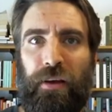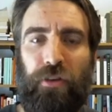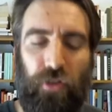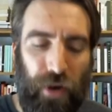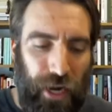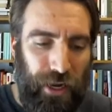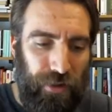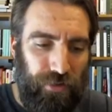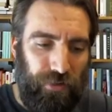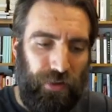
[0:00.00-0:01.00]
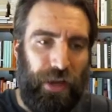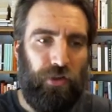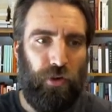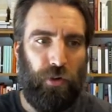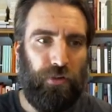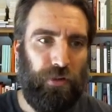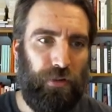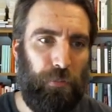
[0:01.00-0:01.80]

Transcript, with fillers: Trade is central to the